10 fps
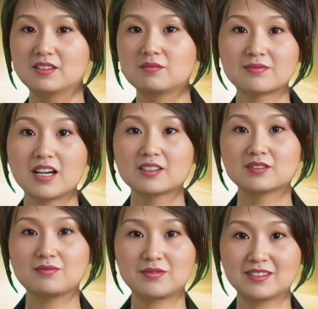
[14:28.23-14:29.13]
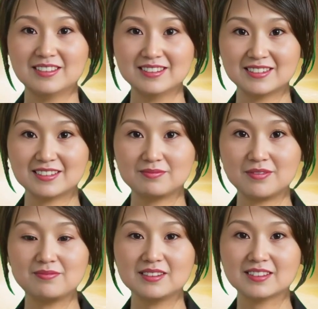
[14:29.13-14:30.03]
of South Carolina
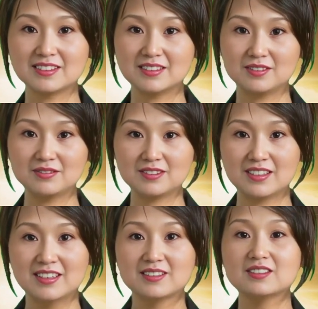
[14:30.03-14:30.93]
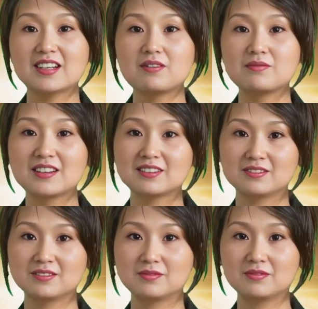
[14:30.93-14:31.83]
stated that China's anti-money
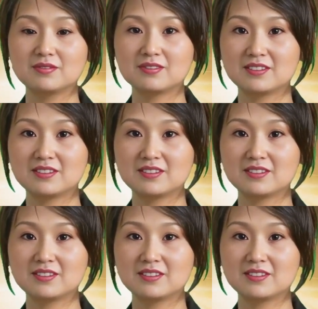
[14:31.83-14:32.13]
laundering law